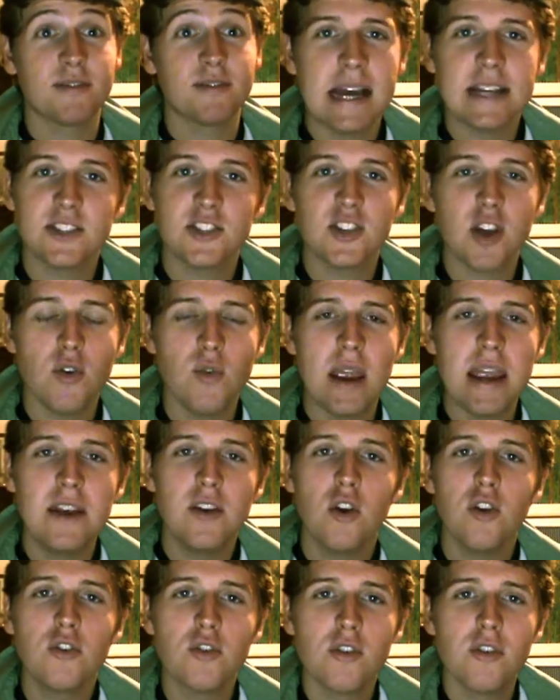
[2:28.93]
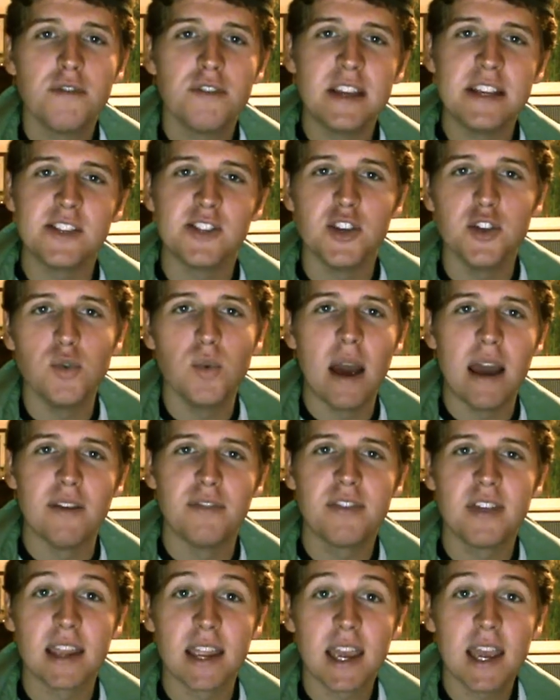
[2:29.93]
And so, in honour of this new way
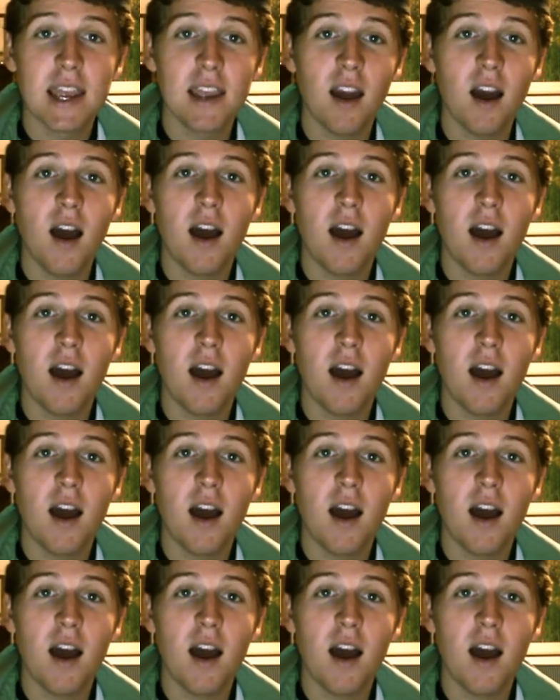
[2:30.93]
of thinking,